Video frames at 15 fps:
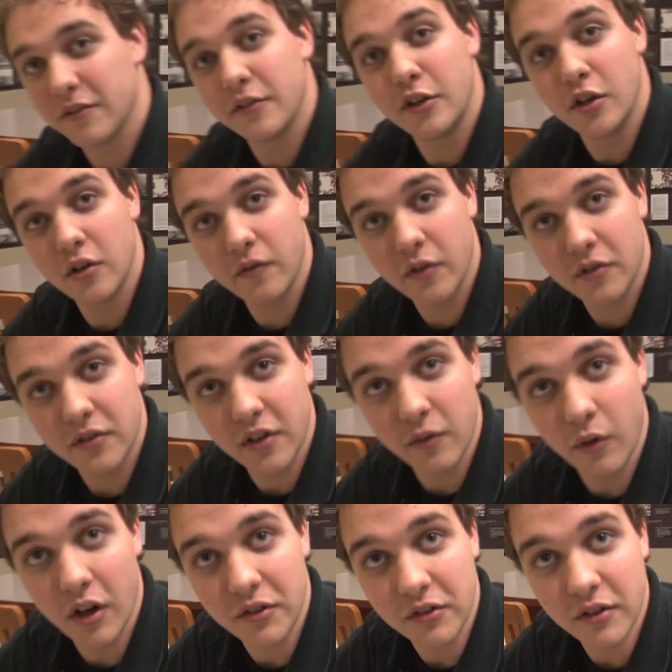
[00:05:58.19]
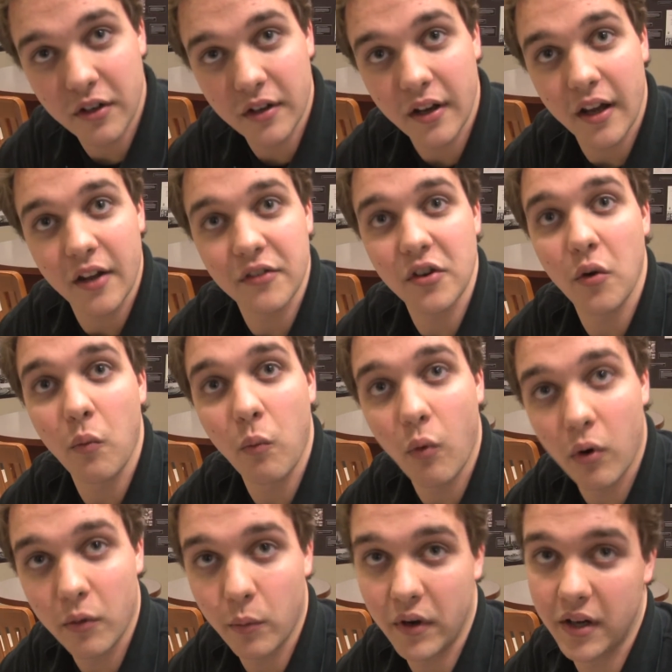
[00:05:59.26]
the University of Washington has an
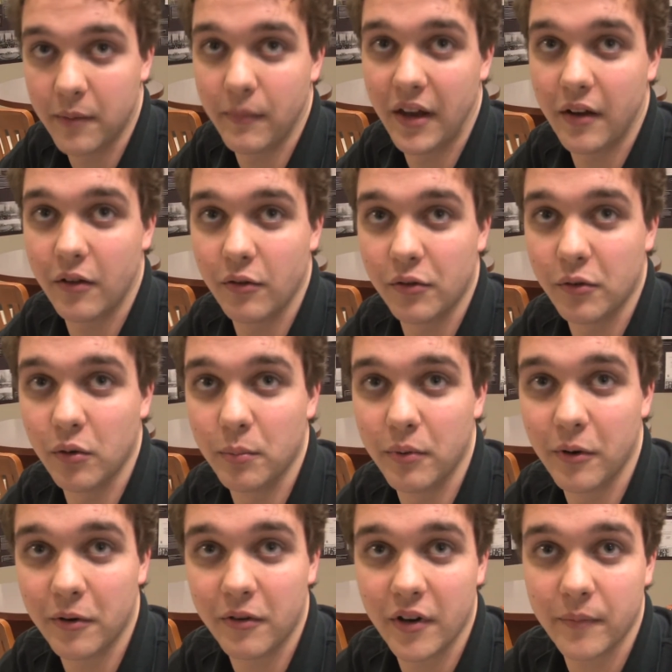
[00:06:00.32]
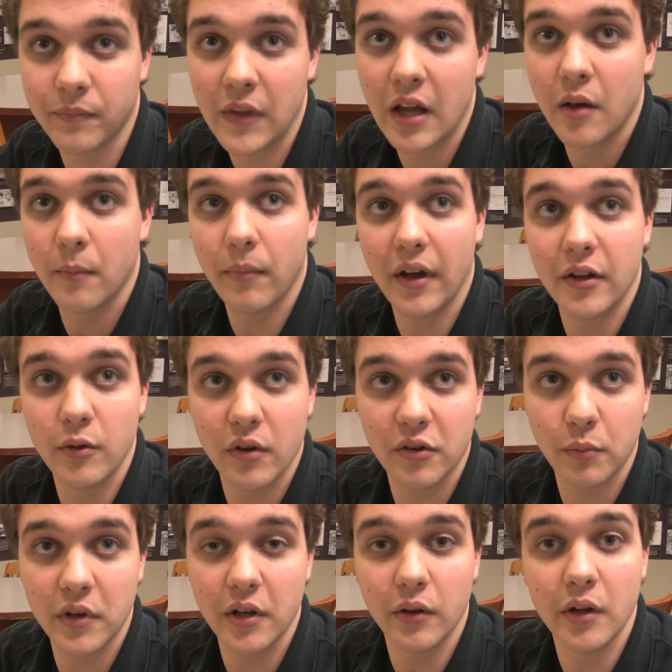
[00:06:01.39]
award-winning medical school program. By
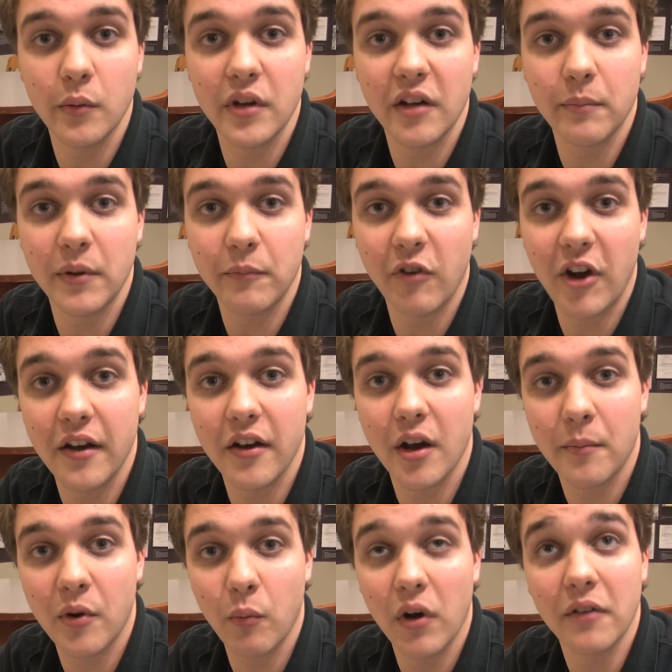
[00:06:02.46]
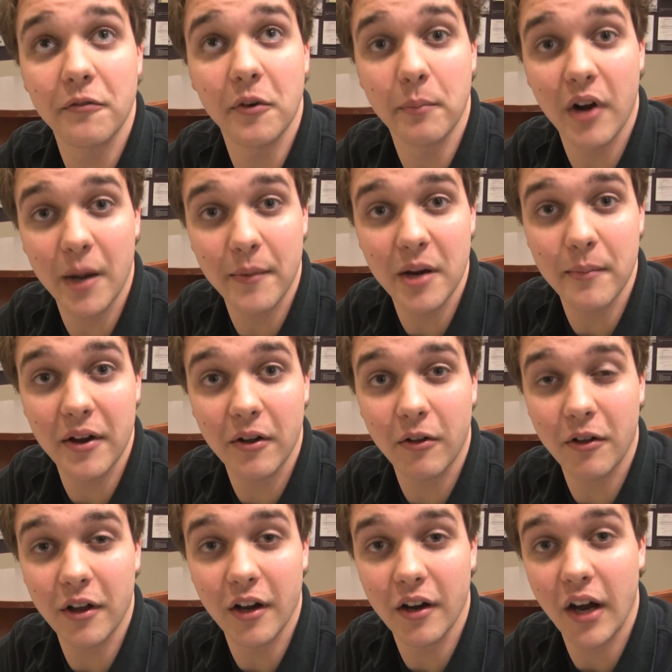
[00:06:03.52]
US Weekly, we have been #1 for primary
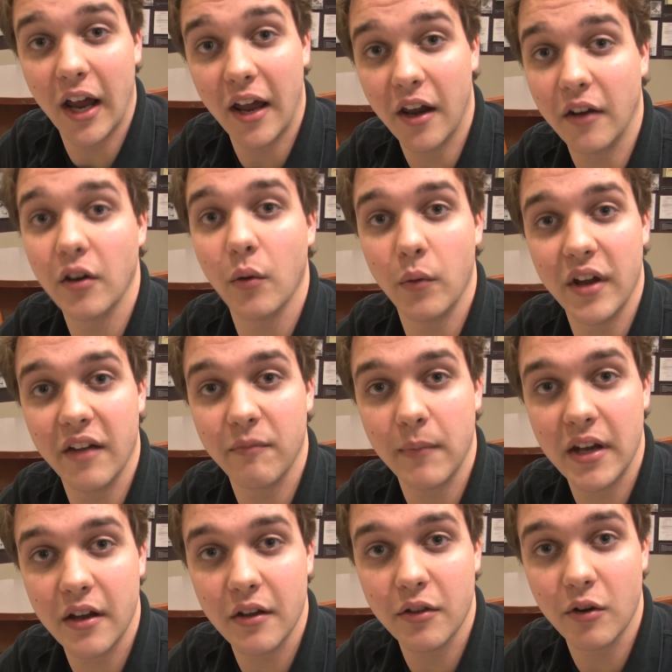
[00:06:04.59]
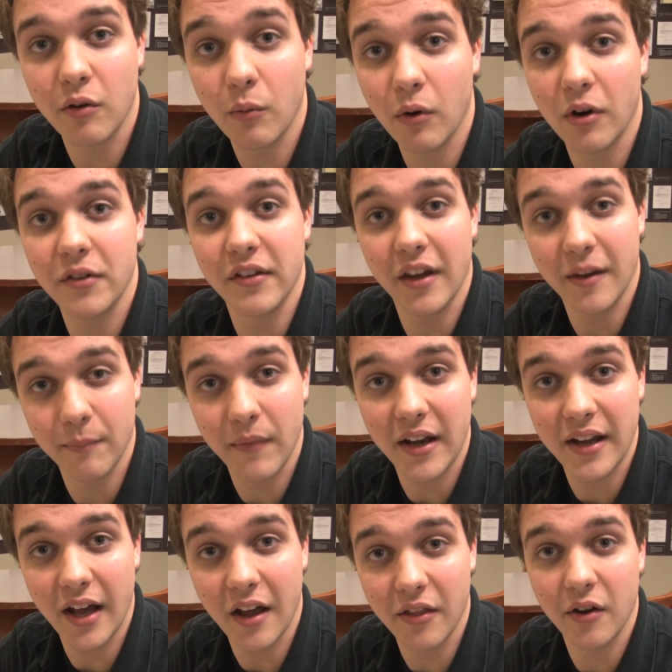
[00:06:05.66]
medical care, and we have many other awards in
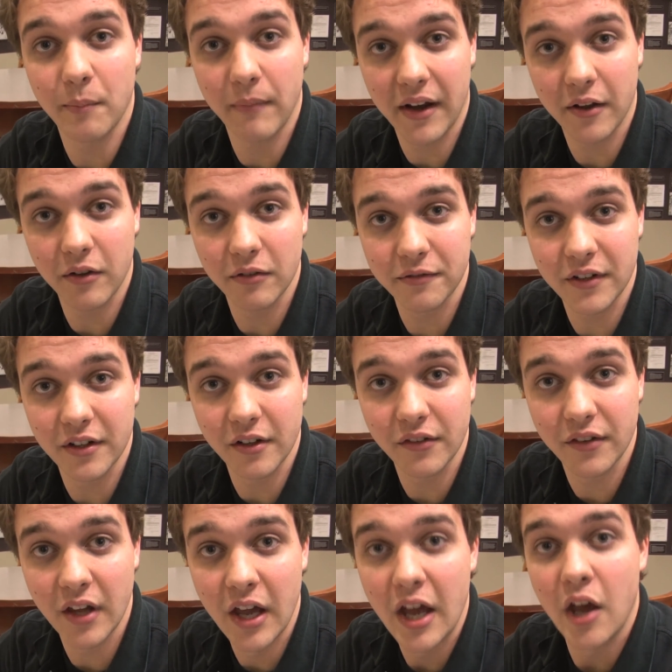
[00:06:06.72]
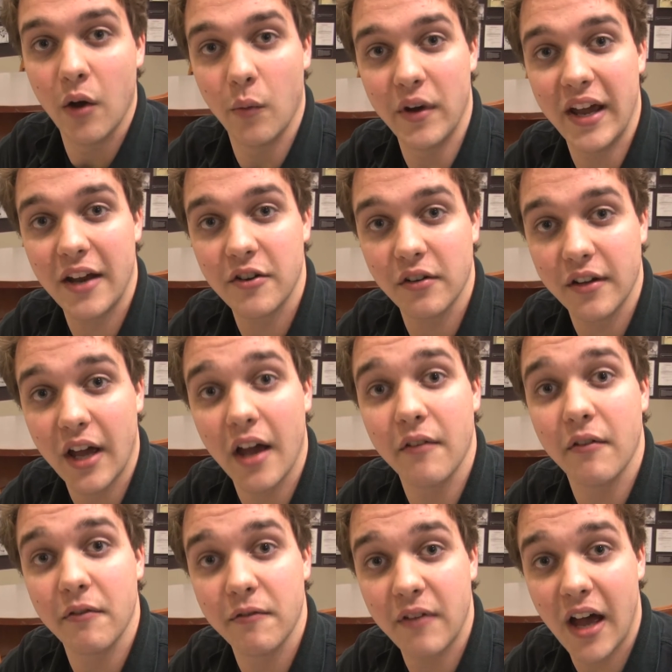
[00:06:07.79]
many other medical fields. We actually have
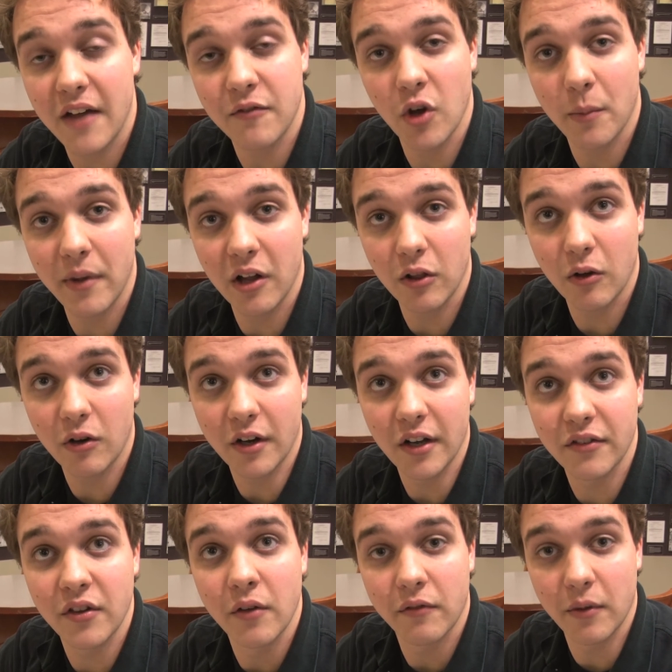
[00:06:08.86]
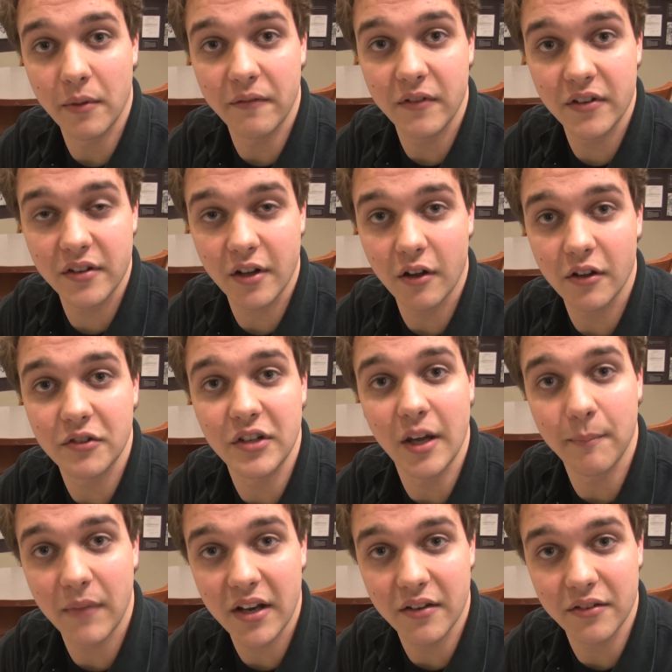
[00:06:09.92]
5 Nobel laureates from the physiology
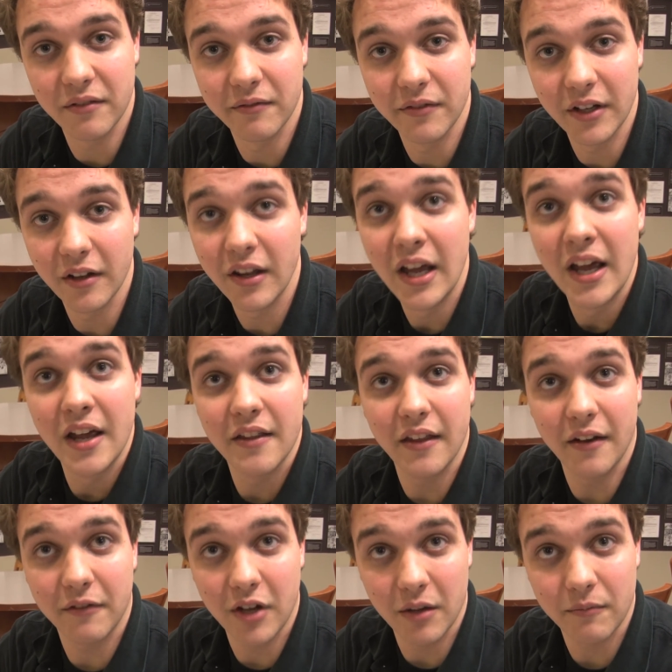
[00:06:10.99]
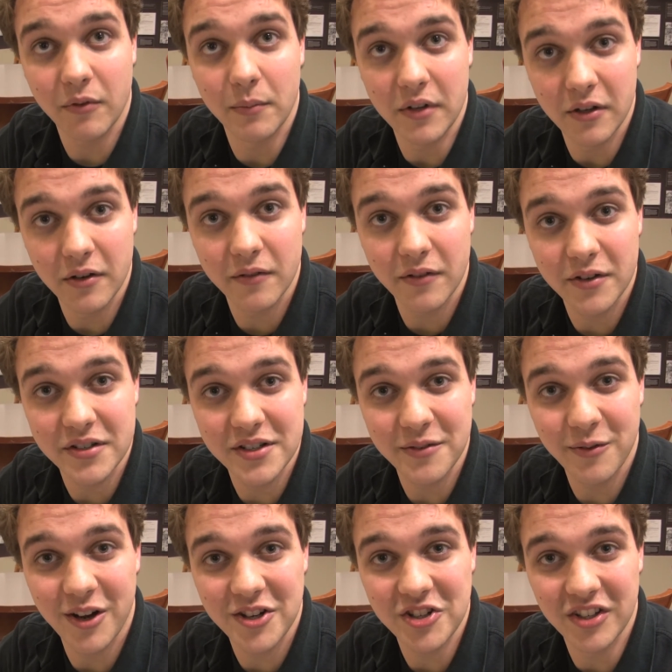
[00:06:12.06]
and medicine field that have come from the University
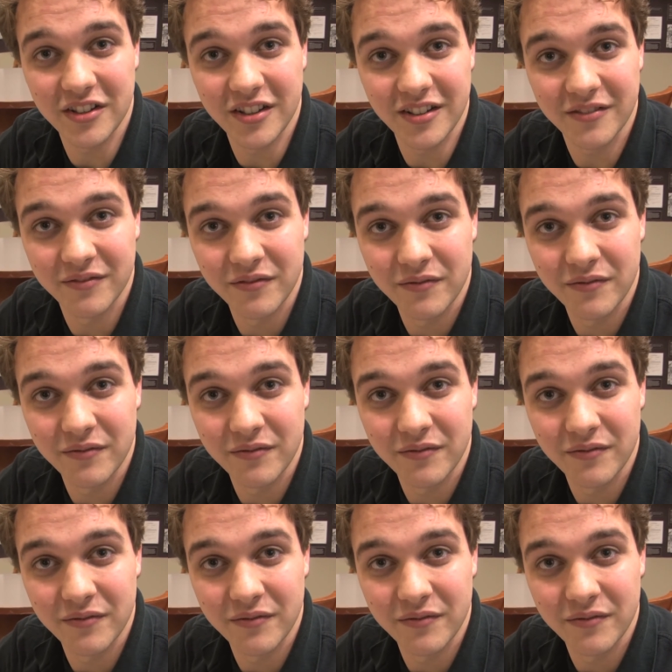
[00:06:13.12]
of Washington.